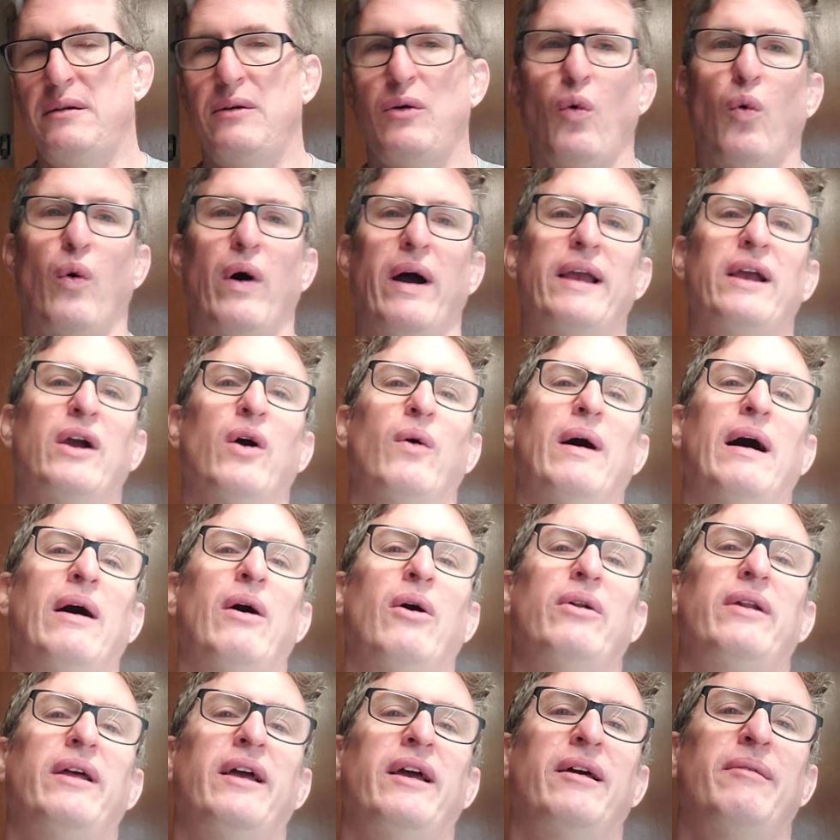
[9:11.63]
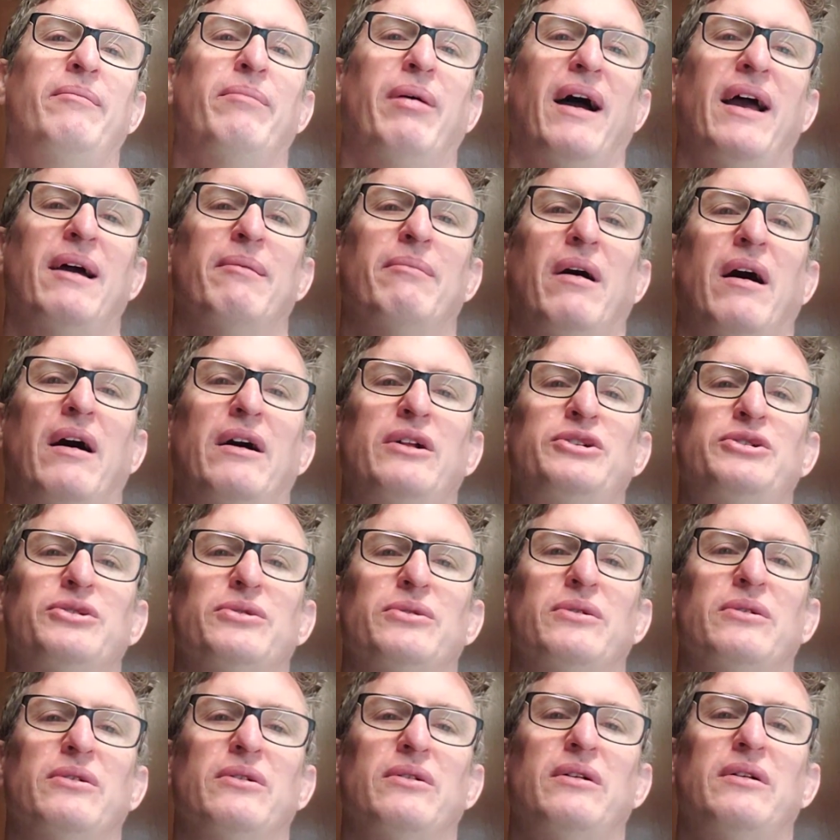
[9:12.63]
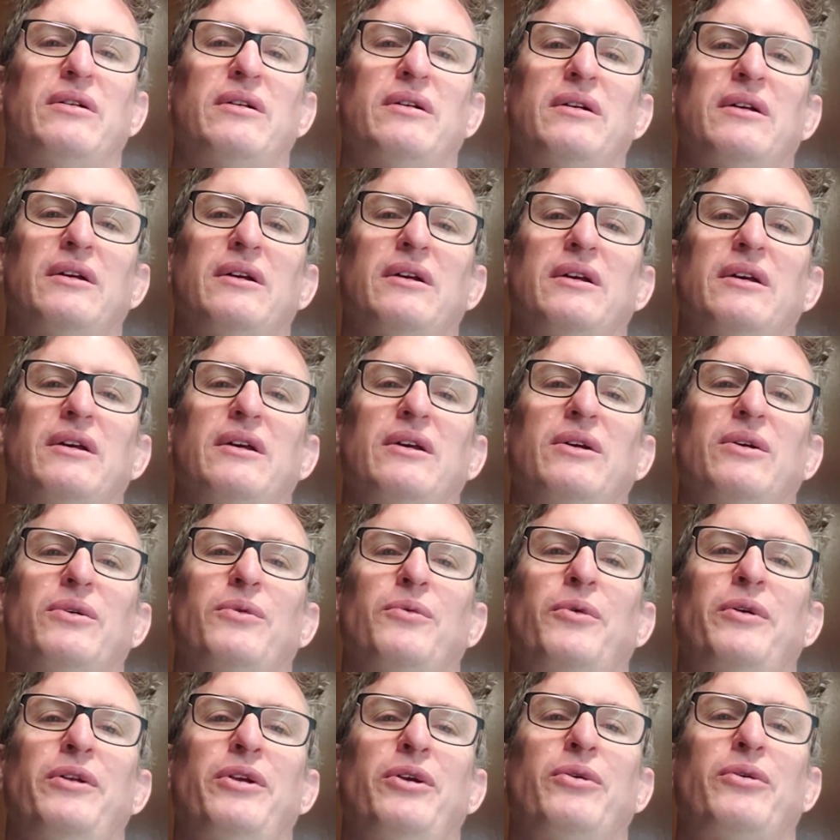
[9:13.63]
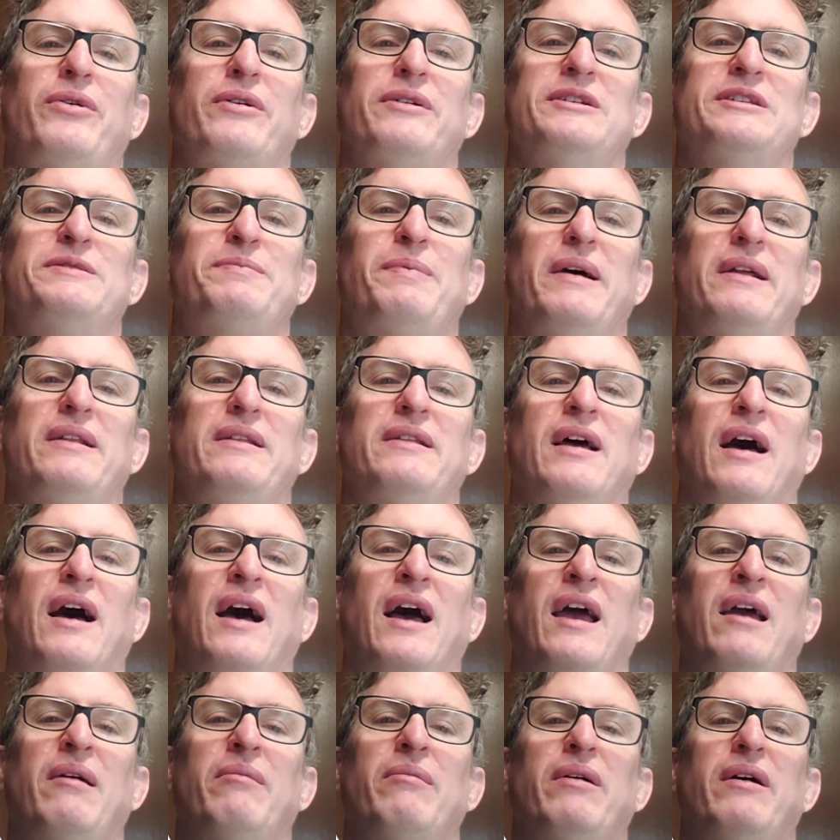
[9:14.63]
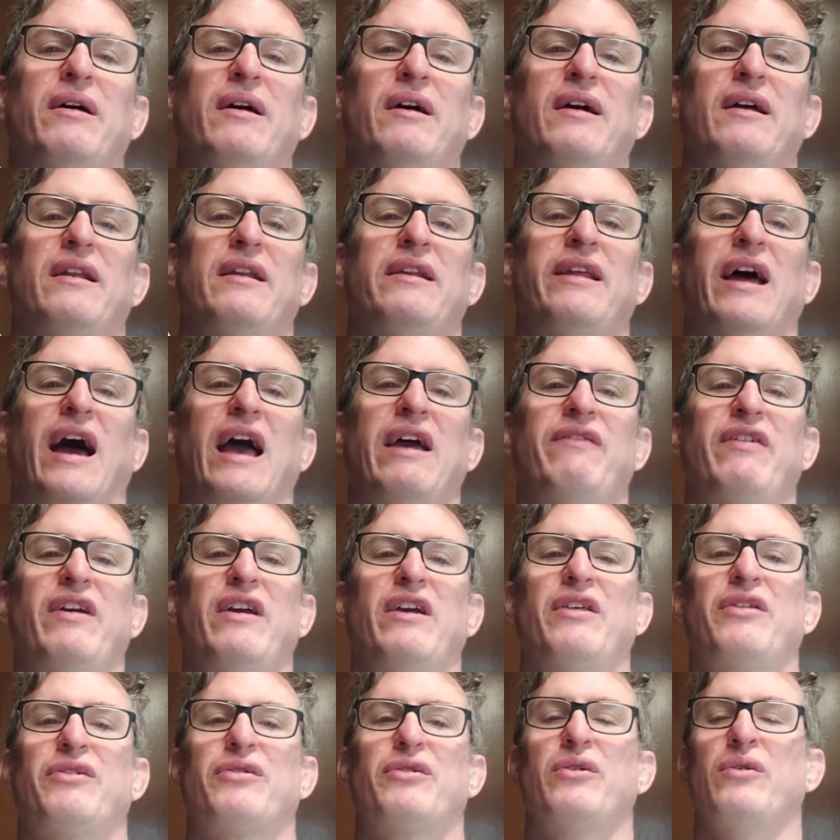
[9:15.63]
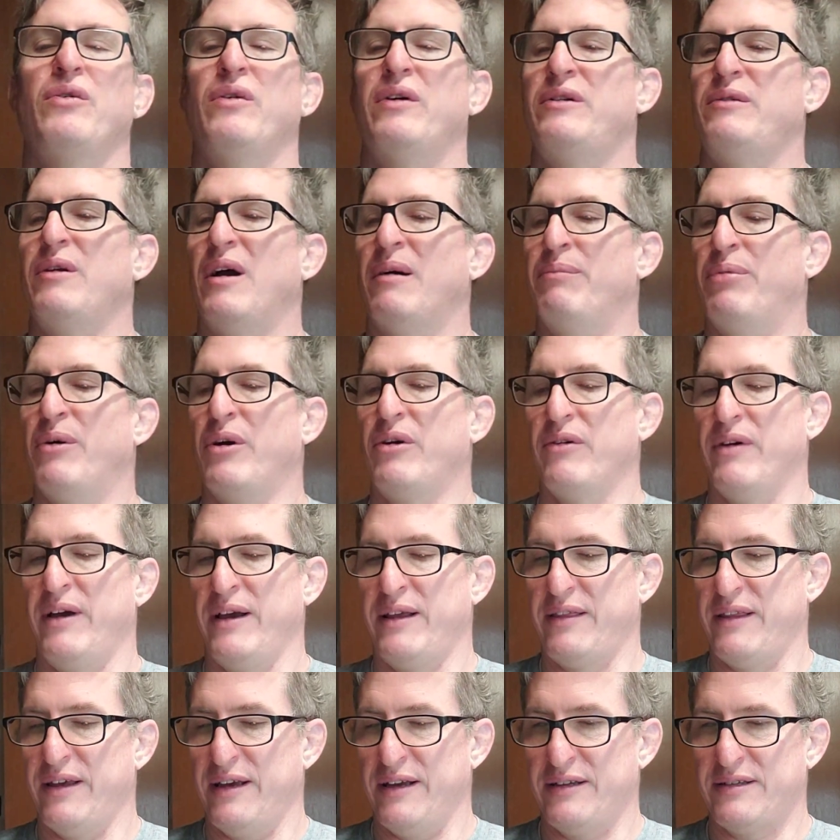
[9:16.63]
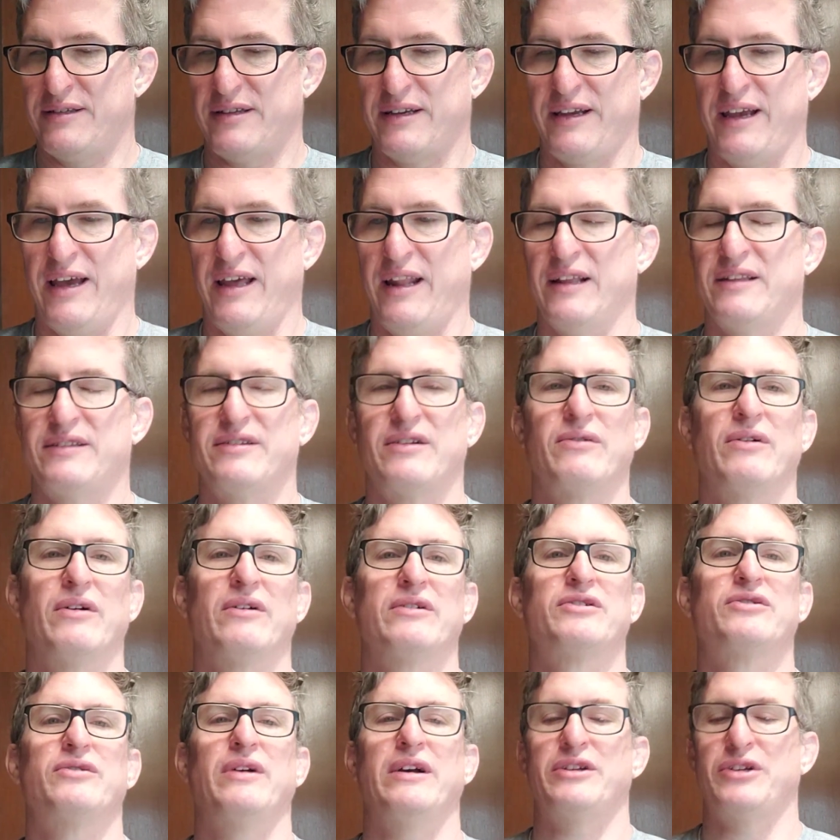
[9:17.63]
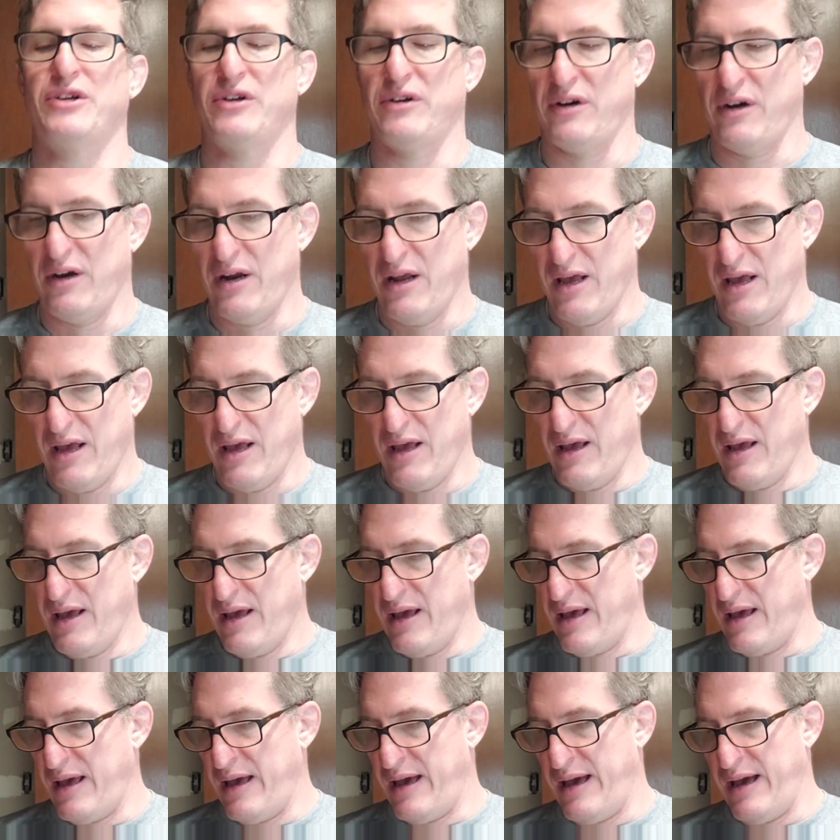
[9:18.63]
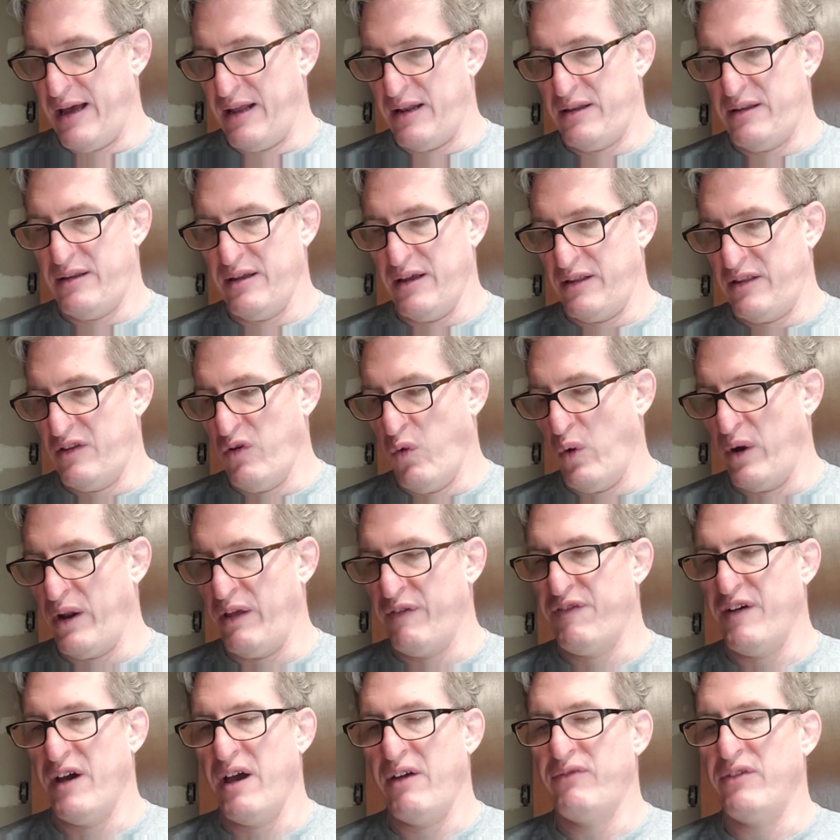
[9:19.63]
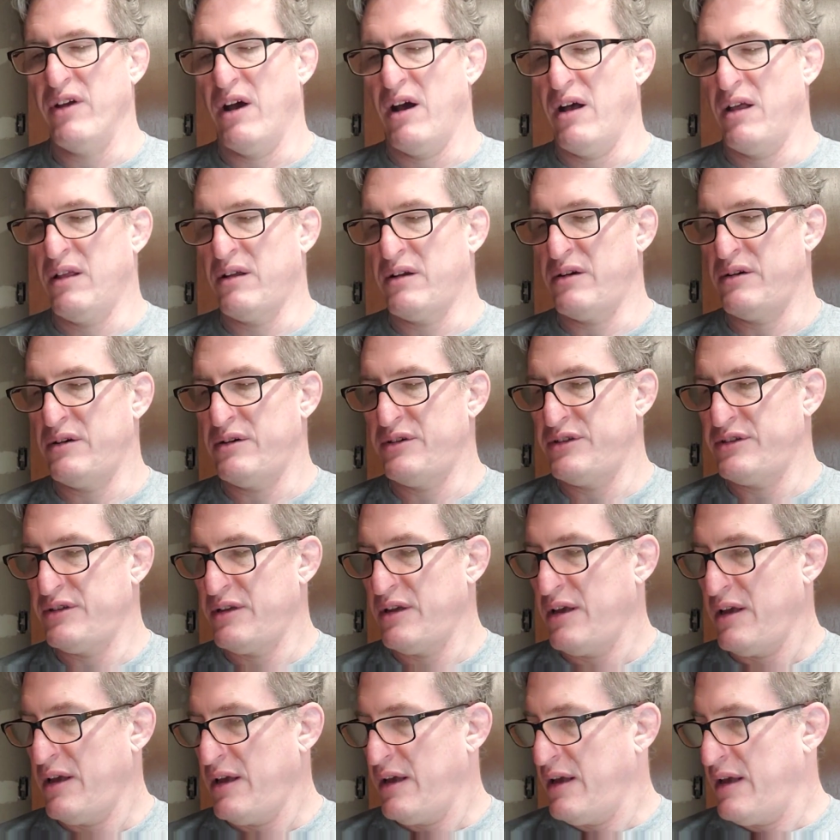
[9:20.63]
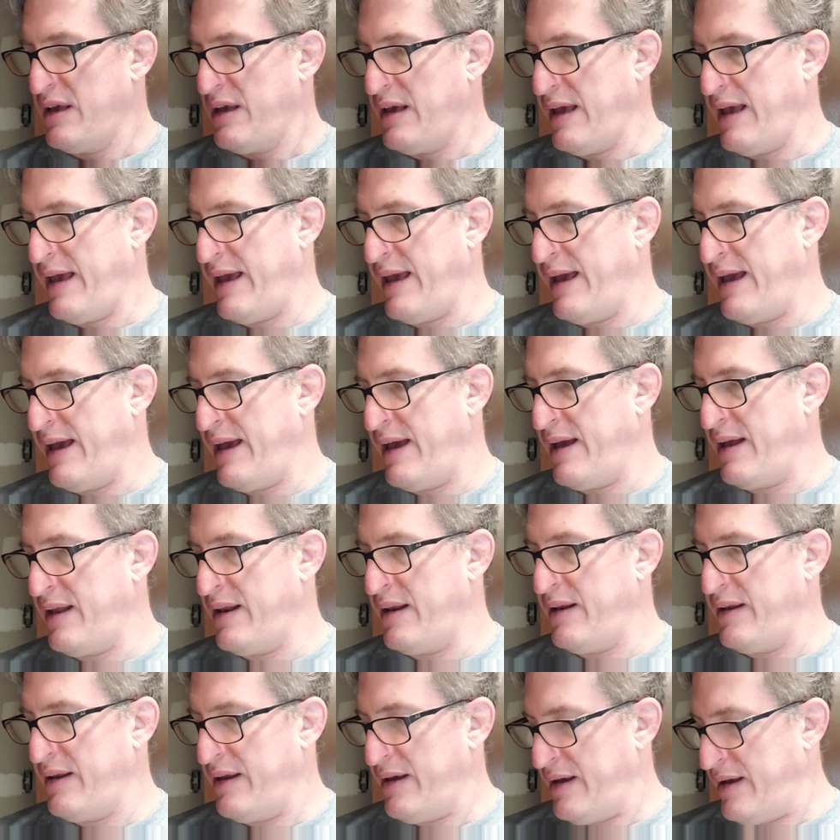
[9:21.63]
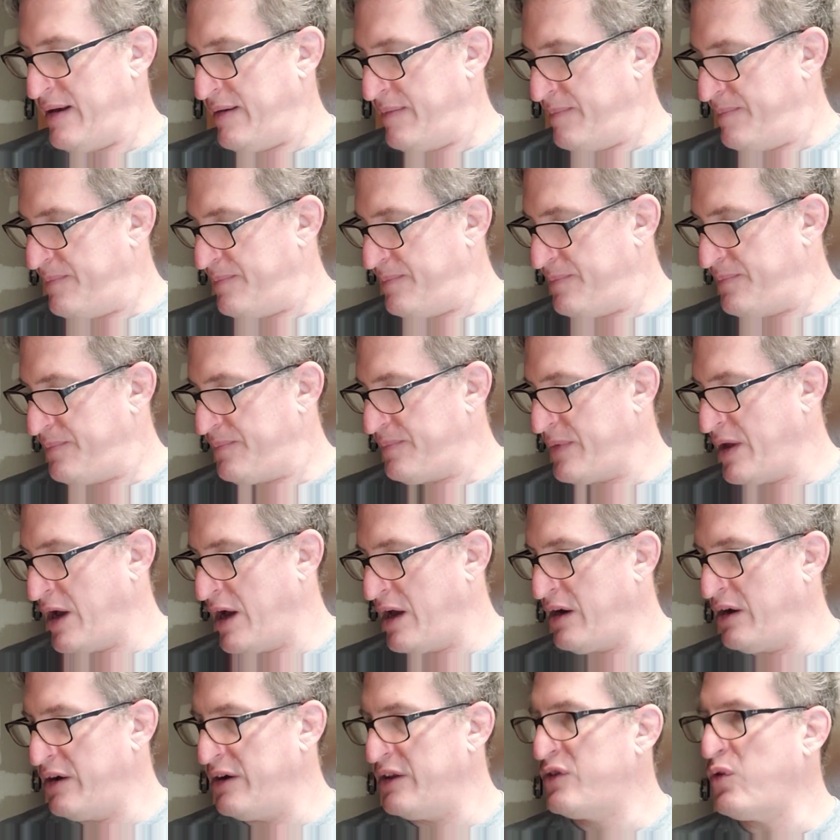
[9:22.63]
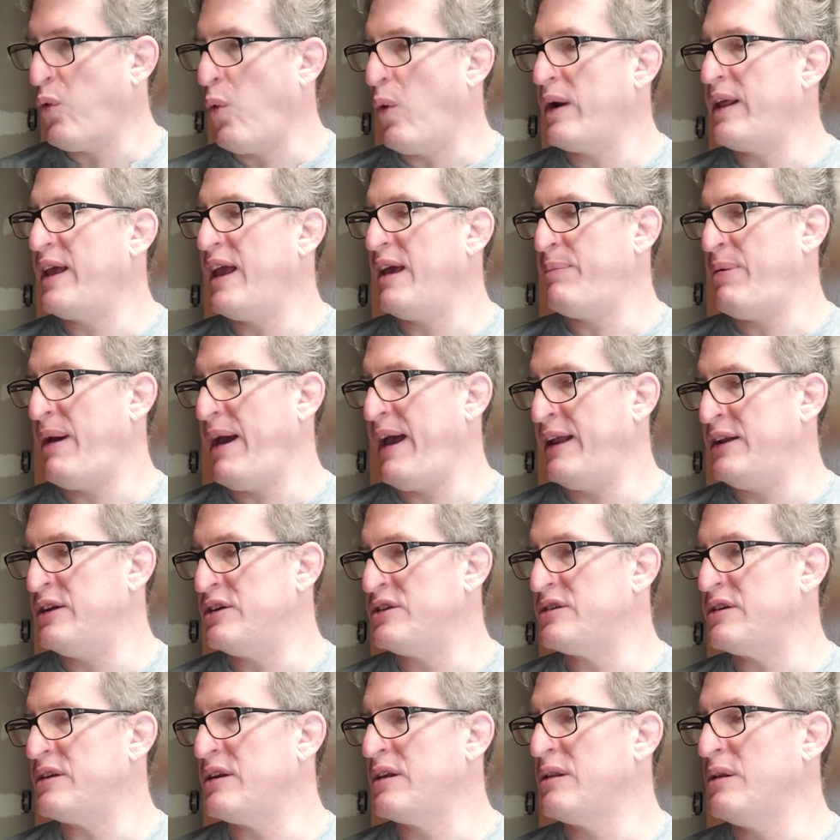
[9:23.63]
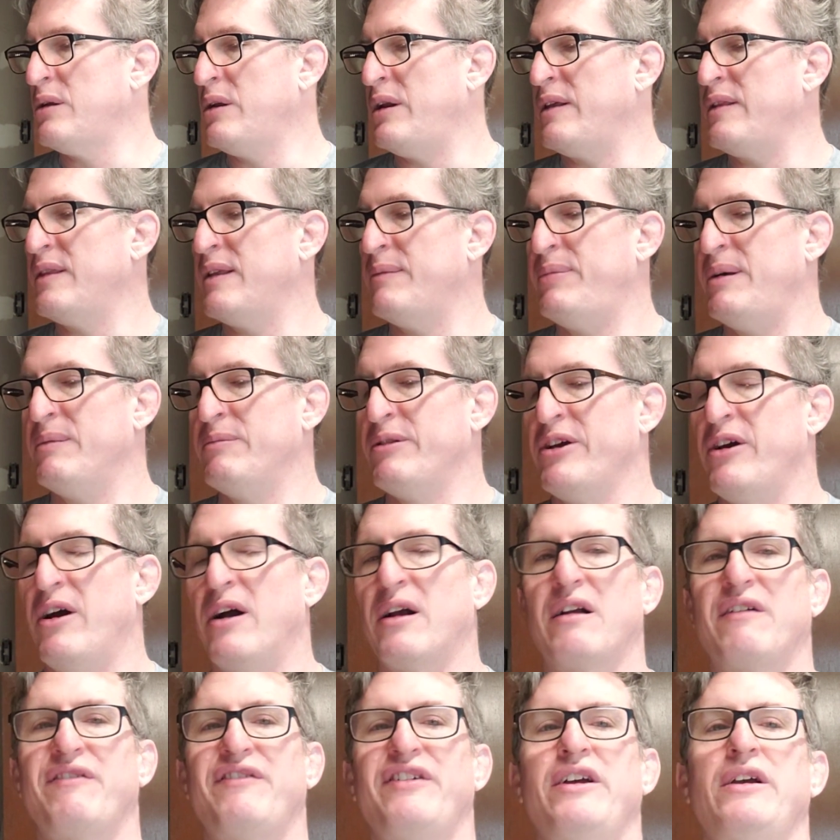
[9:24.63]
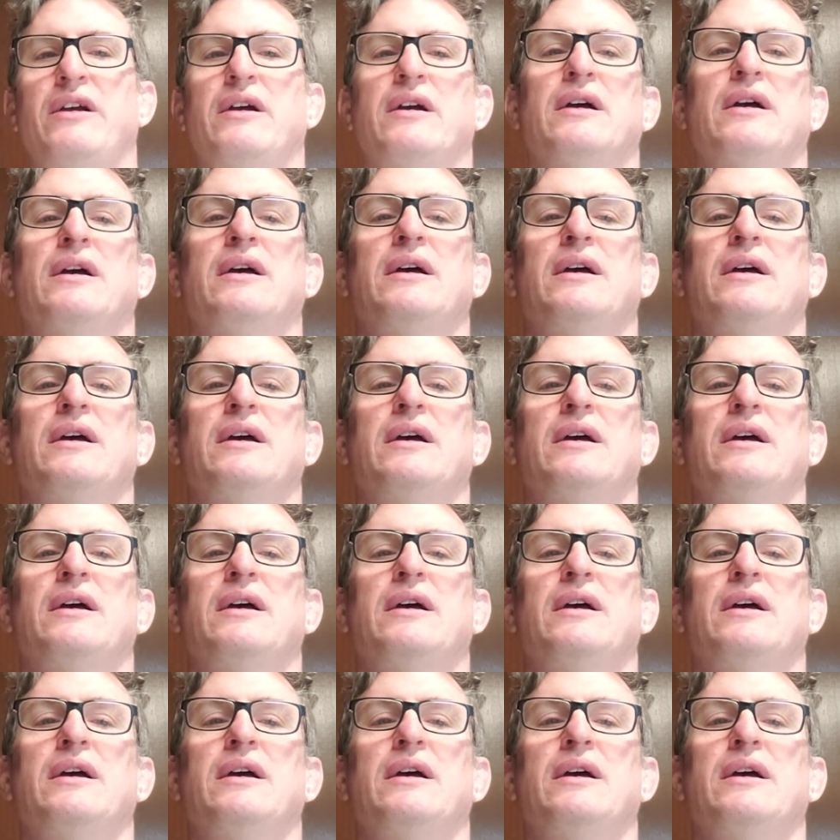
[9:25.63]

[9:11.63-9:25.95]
Why go out and buy a module when you can spend time diving through a book like this? Again, it's a real treasure at $25 and 128 pages, including the bibliography,